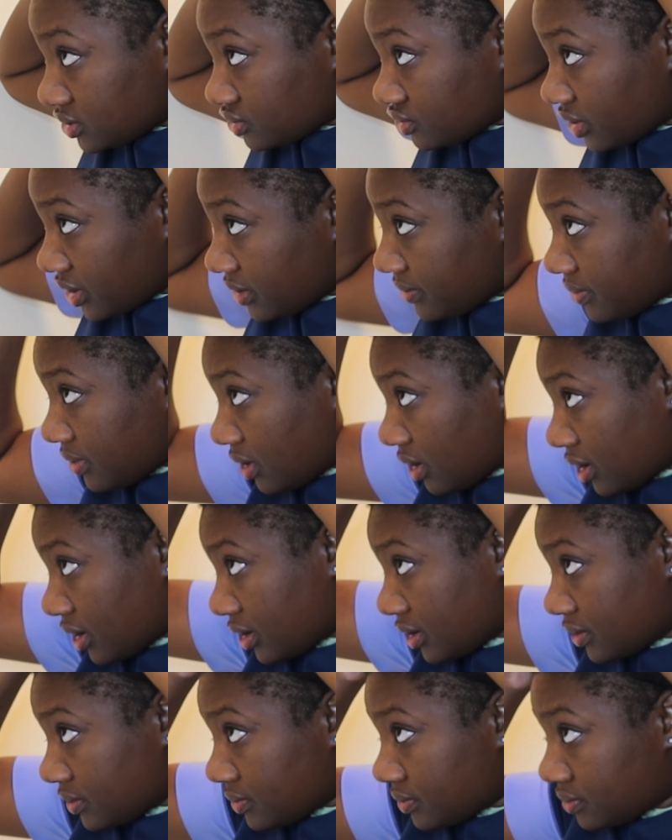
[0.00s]
straight
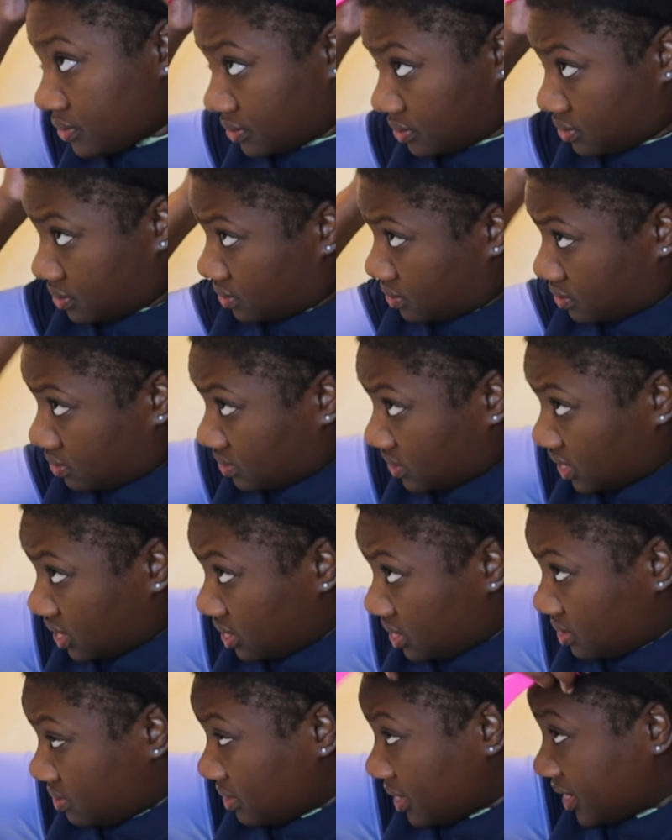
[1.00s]
part.
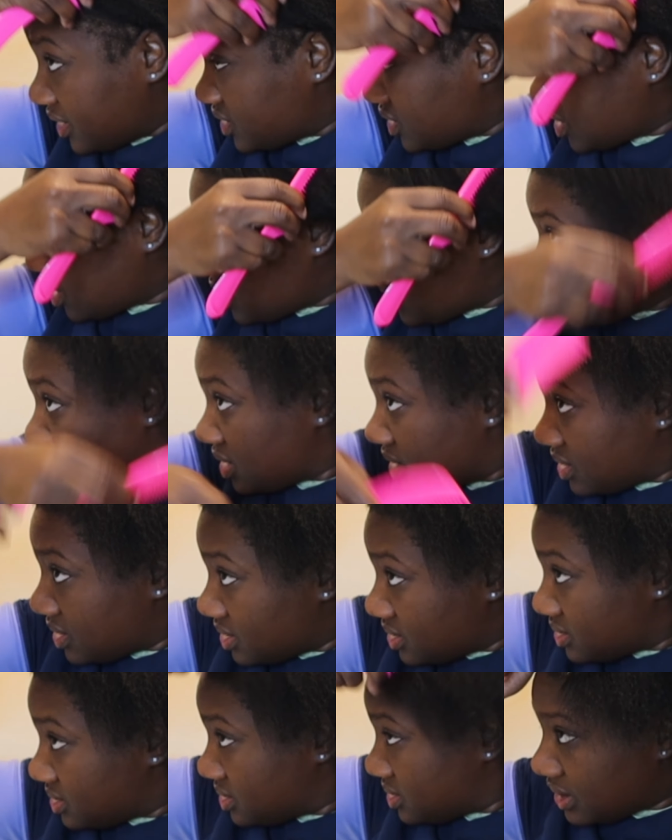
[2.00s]
Make sure it
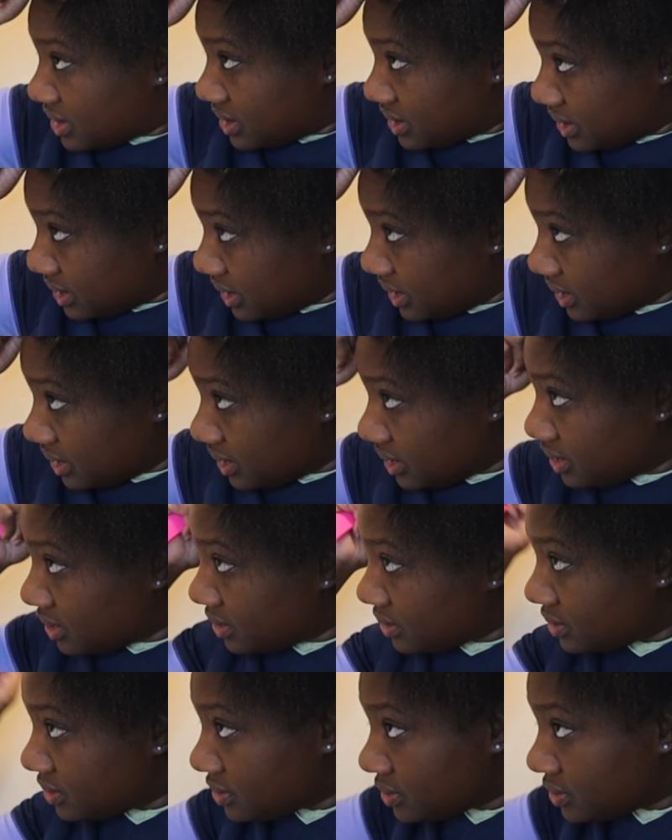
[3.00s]
is clean.